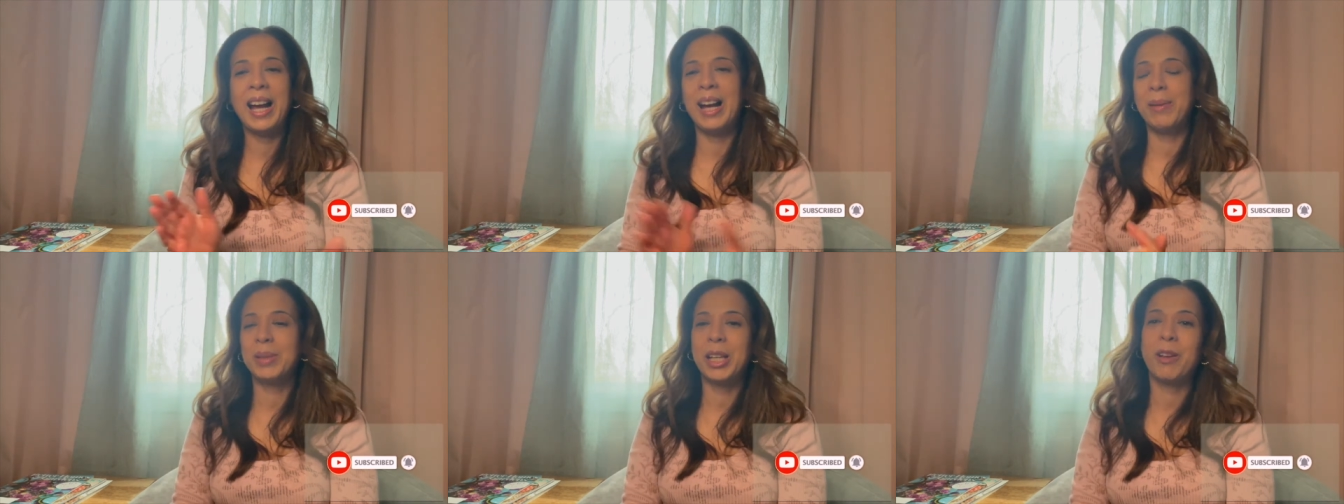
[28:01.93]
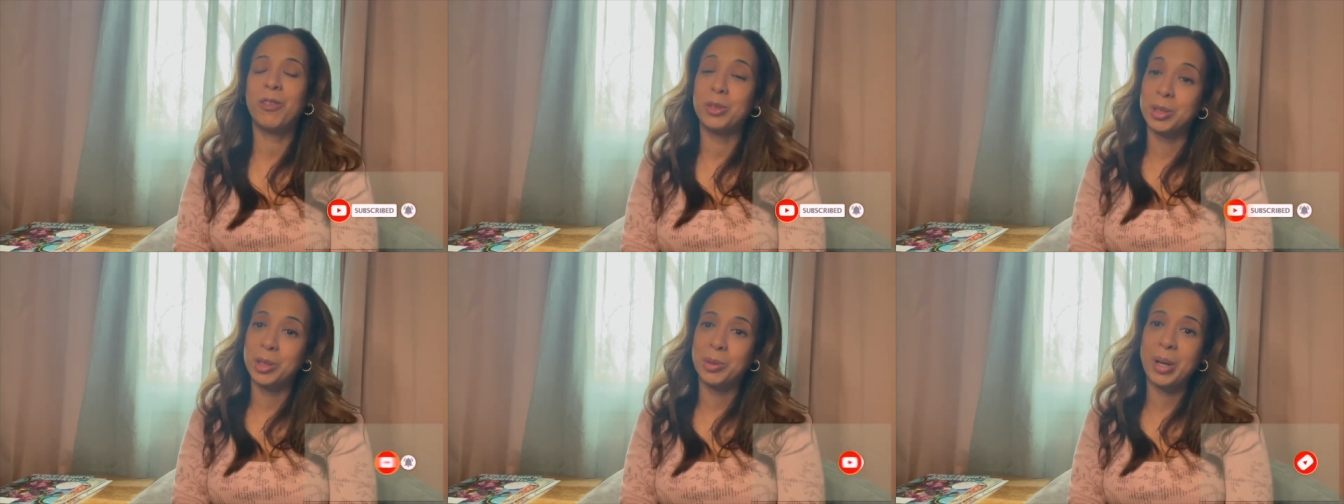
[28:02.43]
Um, thank you for
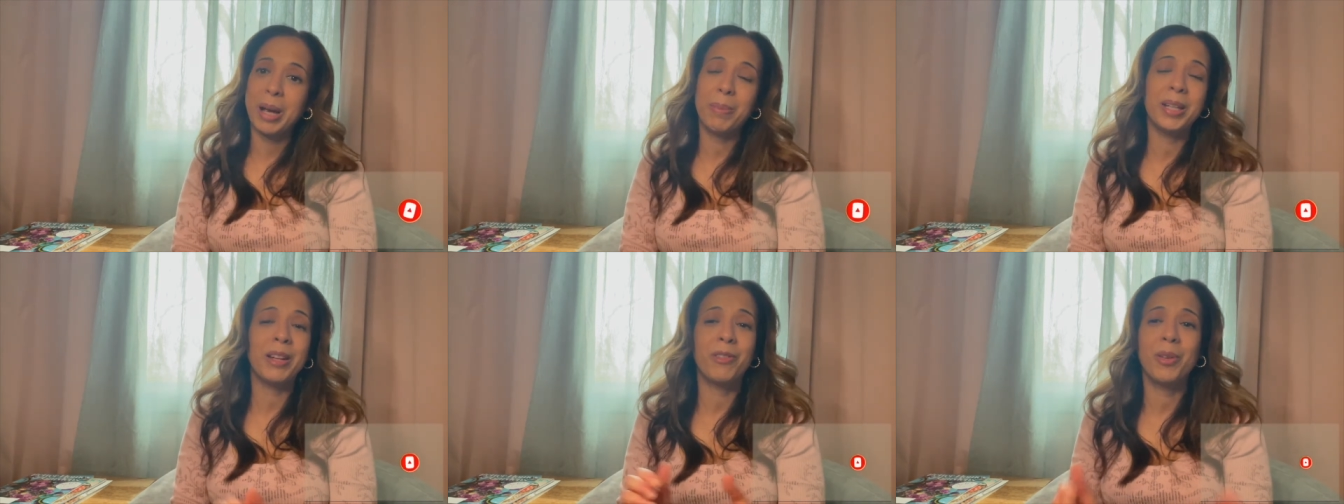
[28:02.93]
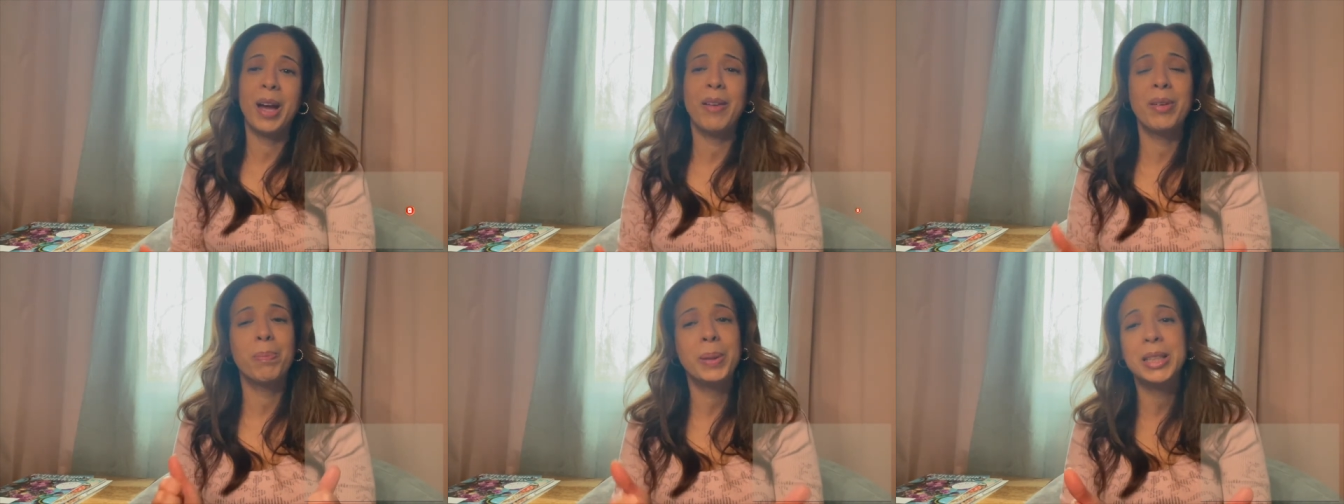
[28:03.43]
subscribing. If you
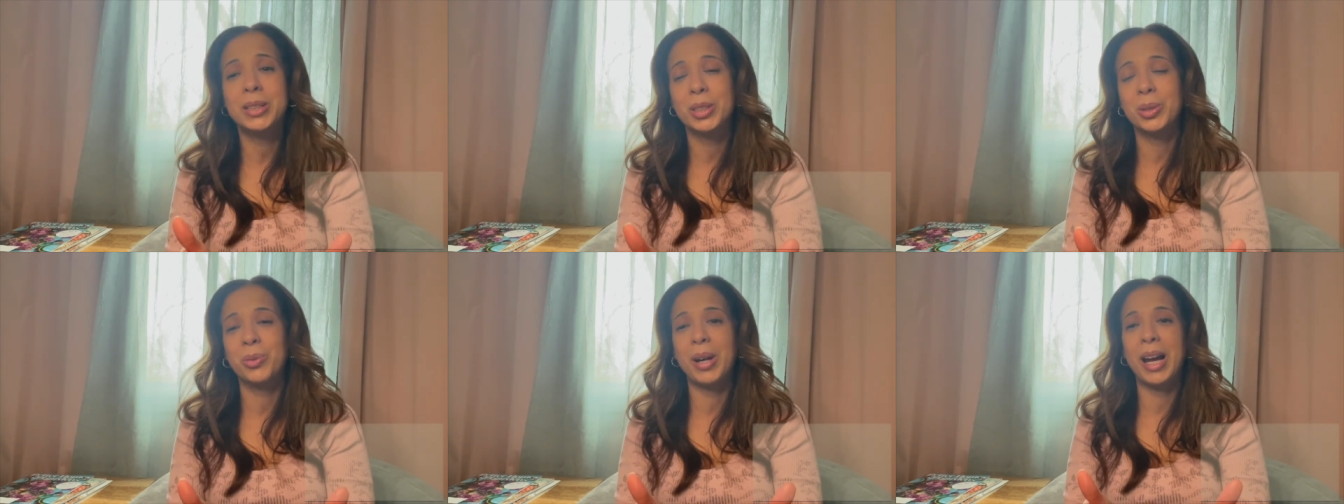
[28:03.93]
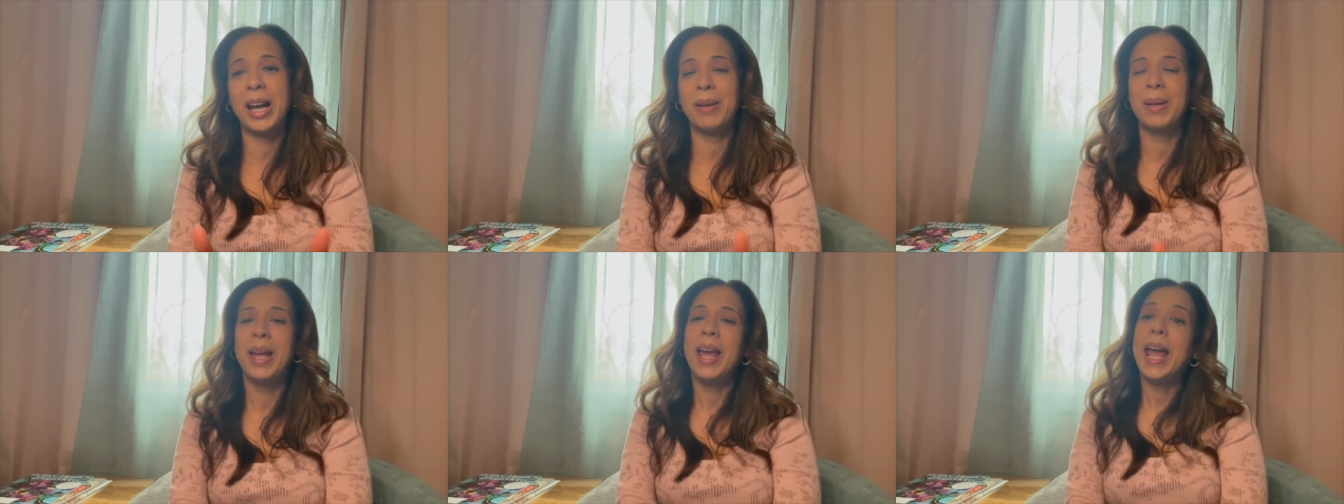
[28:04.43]
haven't, please subscribe
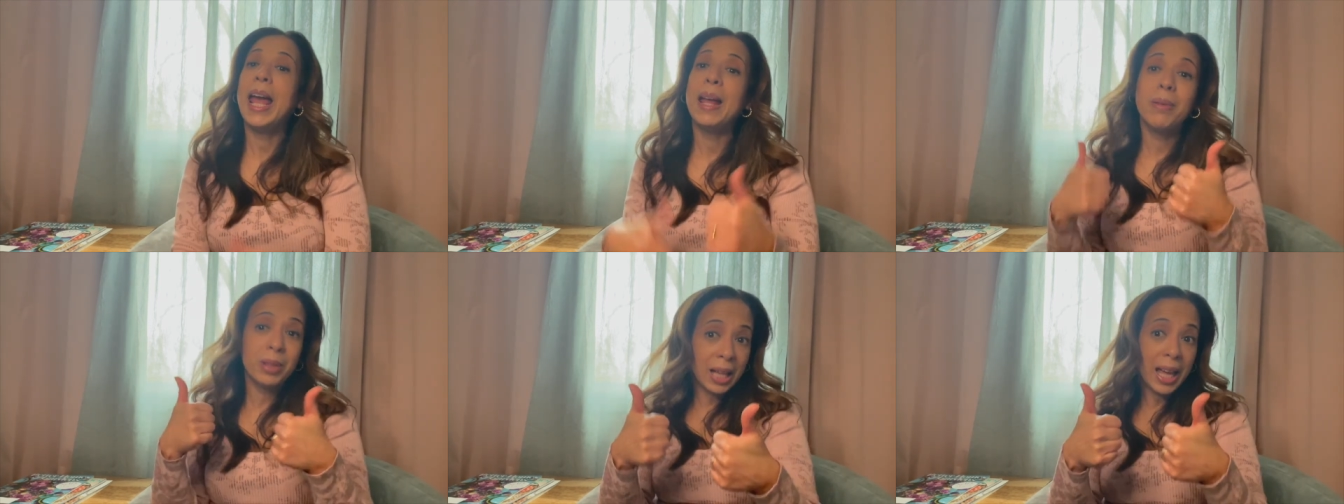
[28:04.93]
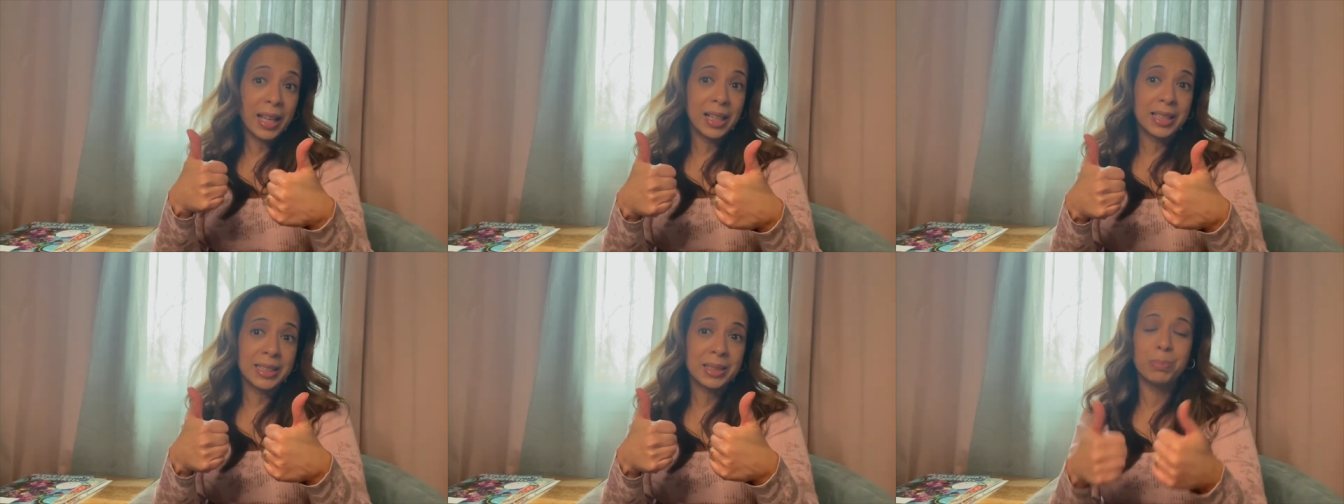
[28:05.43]
and like us.